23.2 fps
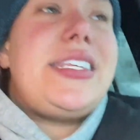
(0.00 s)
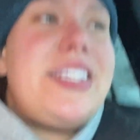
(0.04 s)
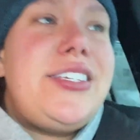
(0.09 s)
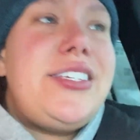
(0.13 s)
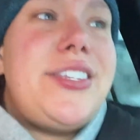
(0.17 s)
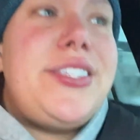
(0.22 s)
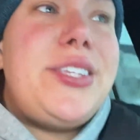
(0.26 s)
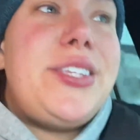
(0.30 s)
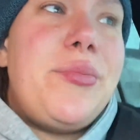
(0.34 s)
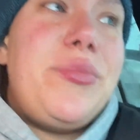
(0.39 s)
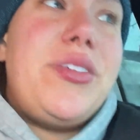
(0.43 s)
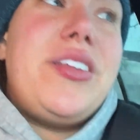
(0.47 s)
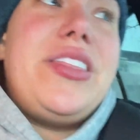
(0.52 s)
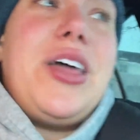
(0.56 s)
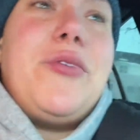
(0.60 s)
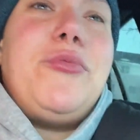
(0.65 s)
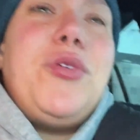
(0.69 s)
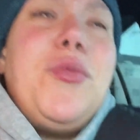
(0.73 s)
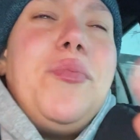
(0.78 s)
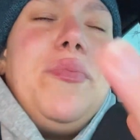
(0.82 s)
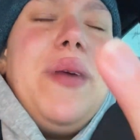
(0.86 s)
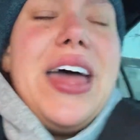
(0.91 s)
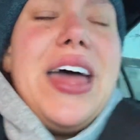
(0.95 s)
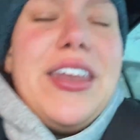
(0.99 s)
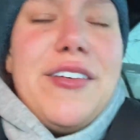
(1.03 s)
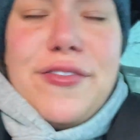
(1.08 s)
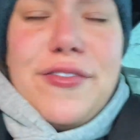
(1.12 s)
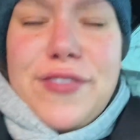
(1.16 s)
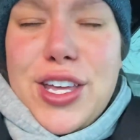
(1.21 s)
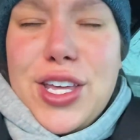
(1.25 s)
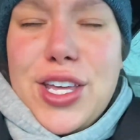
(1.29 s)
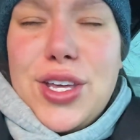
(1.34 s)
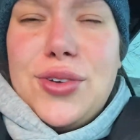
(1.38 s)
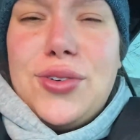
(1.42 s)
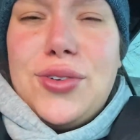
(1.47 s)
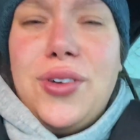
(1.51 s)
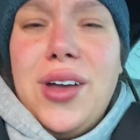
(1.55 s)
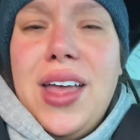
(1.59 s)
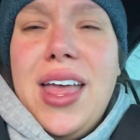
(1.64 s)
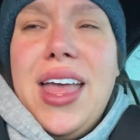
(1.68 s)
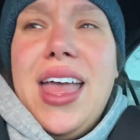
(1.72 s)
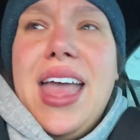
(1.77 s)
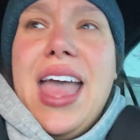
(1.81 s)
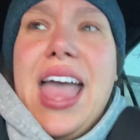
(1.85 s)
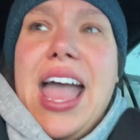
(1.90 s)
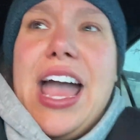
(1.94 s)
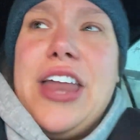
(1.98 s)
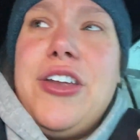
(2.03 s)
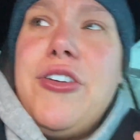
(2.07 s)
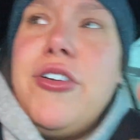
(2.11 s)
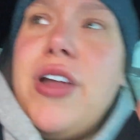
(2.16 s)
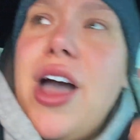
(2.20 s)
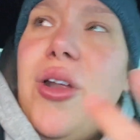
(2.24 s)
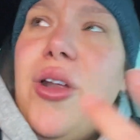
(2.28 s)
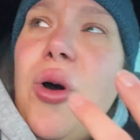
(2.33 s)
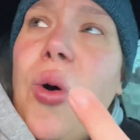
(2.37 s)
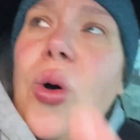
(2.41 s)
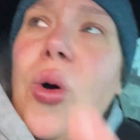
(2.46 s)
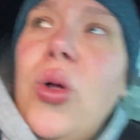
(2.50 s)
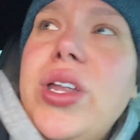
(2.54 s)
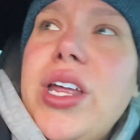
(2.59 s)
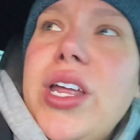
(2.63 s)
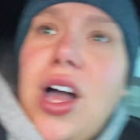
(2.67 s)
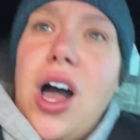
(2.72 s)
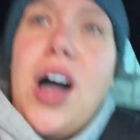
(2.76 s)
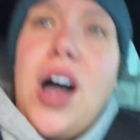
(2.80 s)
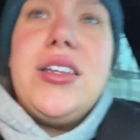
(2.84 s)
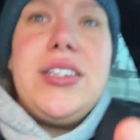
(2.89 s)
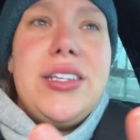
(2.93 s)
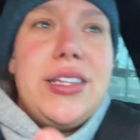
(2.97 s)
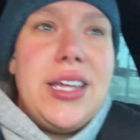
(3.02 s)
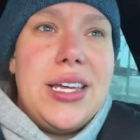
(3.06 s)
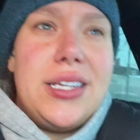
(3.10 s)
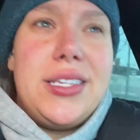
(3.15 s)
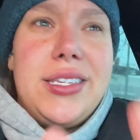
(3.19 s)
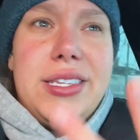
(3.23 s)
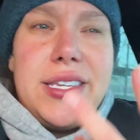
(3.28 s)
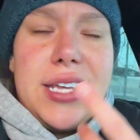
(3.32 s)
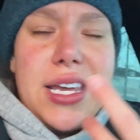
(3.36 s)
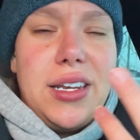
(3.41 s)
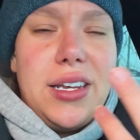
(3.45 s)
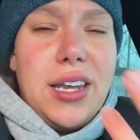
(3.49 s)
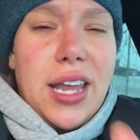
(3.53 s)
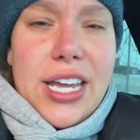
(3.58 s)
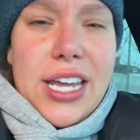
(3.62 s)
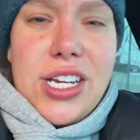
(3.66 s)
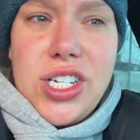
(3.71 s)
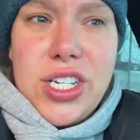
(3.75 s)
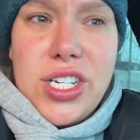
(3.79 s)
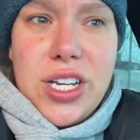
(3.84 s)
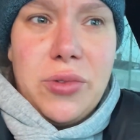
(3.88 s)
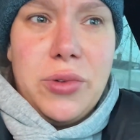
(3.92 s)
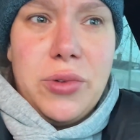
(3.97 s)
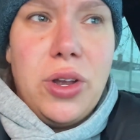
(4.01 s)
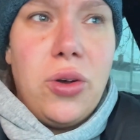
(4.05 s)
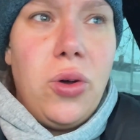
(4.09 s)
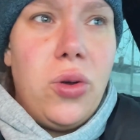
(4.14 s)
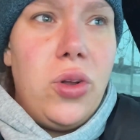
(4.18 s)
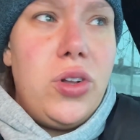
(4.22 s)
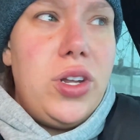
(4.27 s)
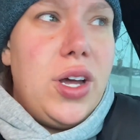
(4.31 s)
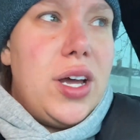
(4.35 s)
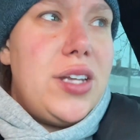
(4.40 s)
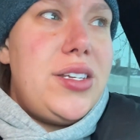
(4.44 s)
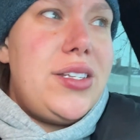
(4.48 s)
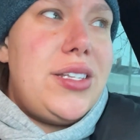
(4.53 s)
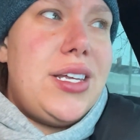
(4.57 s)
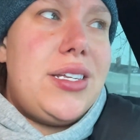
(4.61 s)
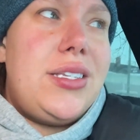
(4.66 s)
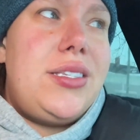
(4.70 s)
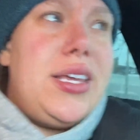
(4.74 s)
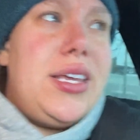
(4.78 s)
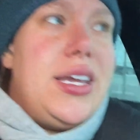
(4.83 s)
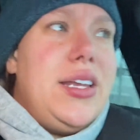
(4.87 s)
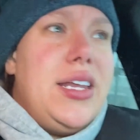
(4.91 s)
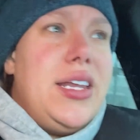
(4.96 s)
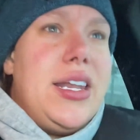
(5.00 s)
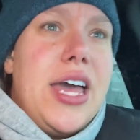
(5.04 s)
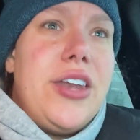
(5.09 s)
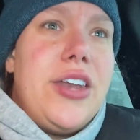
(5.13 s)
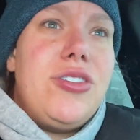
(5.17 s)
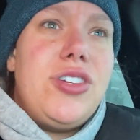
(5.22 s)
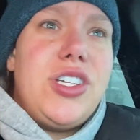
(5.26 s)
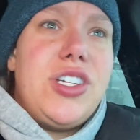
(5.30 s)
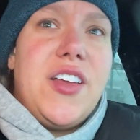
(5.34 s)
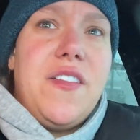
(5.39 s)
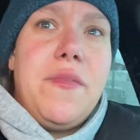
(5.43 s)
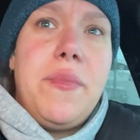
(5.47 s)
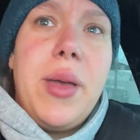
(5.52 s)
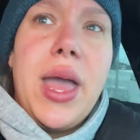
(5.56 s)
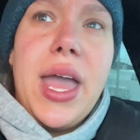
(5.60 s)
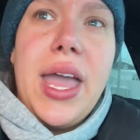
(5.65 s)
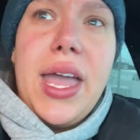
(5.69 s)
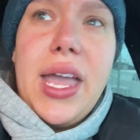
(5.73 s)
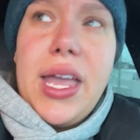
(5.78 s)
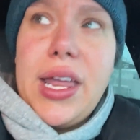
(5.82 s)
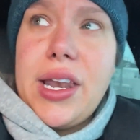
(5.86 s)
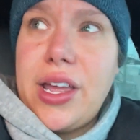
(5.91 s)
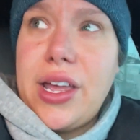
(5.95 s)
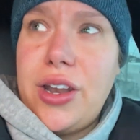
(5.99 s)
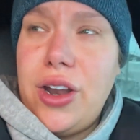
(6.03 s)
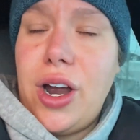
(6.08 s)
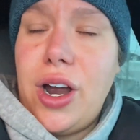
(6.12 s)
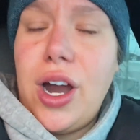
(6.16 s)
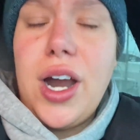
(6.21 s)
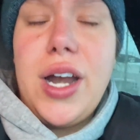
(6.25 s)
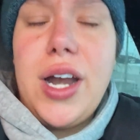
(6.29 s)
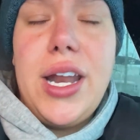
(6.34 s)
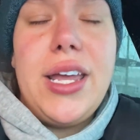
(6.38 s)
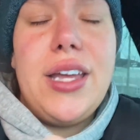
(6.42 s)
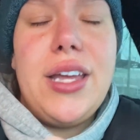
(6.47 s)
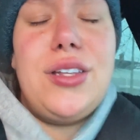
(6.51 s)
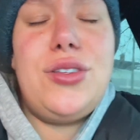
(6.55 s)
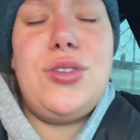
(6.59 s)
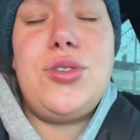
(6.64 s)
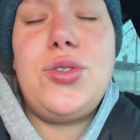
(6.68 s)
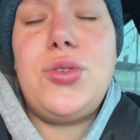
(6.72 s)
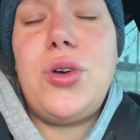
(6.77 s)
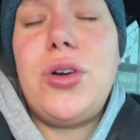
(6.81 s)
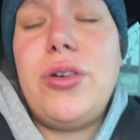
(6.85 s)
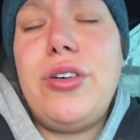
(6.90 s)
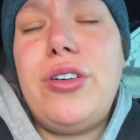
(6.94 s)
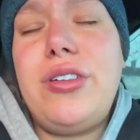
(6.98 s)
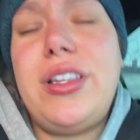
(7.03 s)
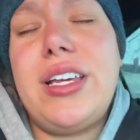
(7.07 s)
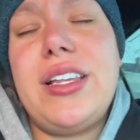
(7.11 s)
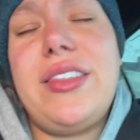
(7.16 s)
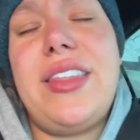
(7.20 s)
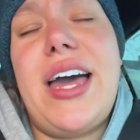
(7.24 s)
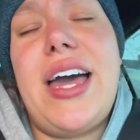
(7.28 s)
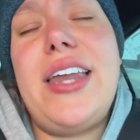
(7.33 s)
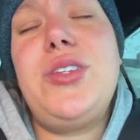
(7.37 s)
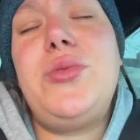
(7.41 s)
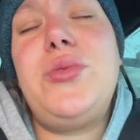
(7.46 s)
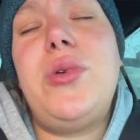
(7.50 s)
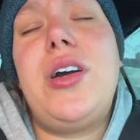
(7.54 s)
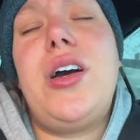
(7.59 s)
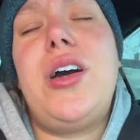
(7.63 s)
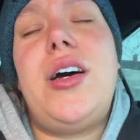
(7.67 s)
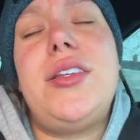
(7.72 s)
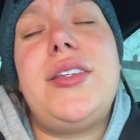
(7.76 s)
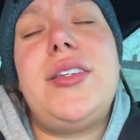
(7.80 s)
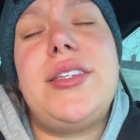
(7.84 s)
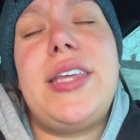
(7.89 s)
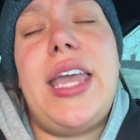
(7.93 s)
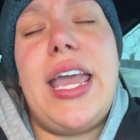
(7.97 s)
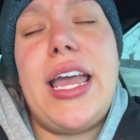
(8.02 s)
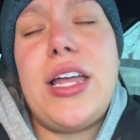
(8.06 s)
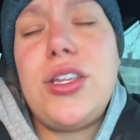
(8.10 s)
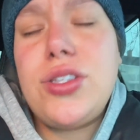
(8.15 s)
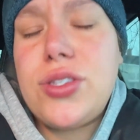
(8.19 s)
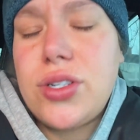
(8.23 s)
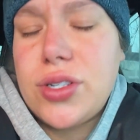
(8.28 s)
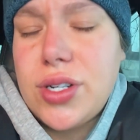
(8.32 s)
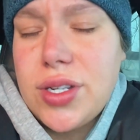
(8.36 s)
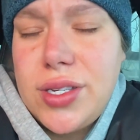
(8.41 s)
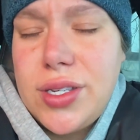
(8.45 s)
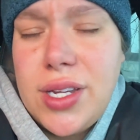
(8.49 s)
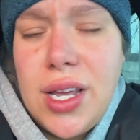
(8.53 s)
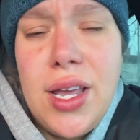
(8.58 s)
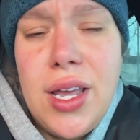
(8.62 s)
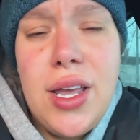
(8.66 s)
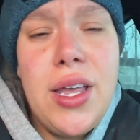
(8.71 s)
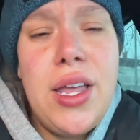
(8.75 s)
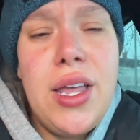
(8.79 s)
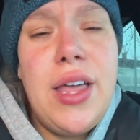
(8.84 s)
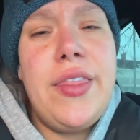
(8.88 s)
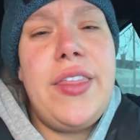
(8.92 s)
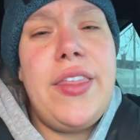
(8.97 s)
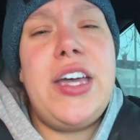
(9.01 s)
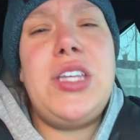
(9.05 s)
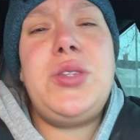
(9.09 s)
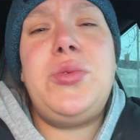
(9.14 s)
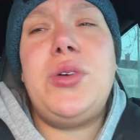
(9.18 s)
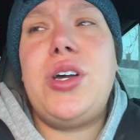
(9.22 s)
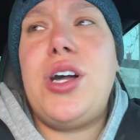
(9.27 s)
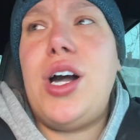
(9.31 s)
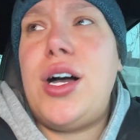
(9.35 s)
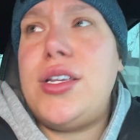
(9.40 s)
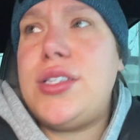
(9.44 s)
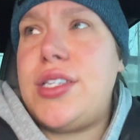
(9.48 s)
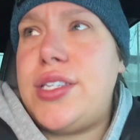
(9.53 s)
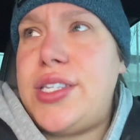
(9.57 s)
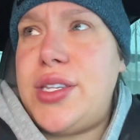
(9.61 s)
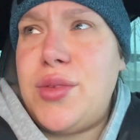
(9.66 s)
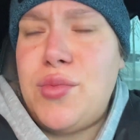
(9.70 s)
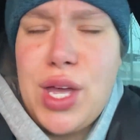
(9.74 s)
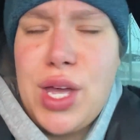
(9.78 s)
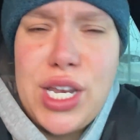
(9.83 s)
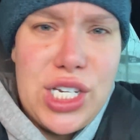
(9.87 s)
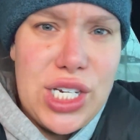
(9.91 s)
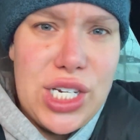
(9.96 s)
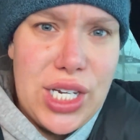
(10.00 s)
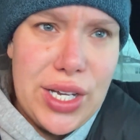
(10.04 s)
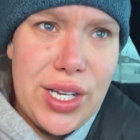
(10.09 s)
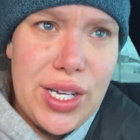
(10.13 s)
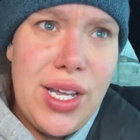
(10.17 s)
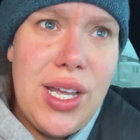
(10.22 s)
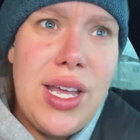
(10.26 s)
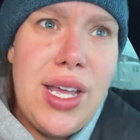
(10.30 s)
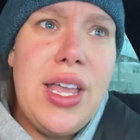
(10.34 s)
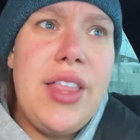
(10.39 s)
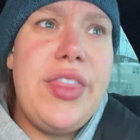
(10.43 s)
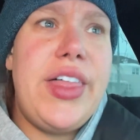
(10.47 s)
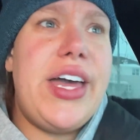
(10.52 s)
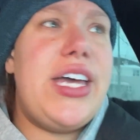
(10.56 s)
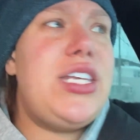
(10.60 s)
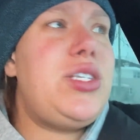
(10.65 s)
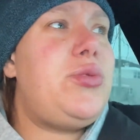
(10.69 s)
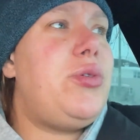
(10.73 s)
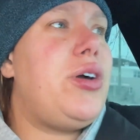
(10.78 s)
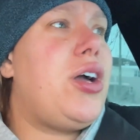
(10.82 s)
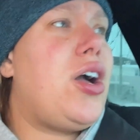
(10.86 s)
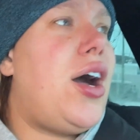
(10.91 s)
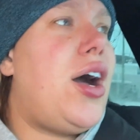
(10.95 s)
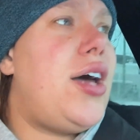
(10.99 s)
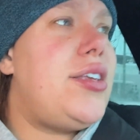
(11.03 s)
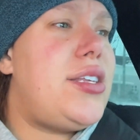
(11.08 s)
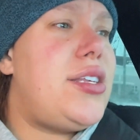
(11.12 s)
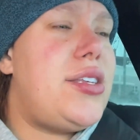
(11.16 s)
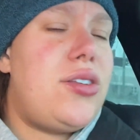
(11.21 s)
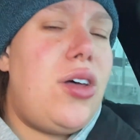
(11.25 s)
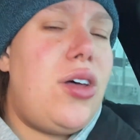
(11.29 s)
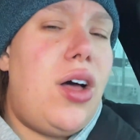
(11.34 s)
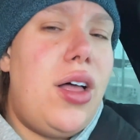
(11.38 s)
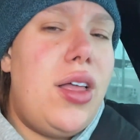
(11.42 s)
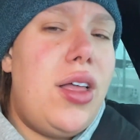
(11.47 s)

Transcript: into something that will benefit you, and you're not holding on to that stagnation. When you hold on to that stagnant energy of pain and heartache and sorrow, like that is what causes cancers. That is what causes dementia. That is what causes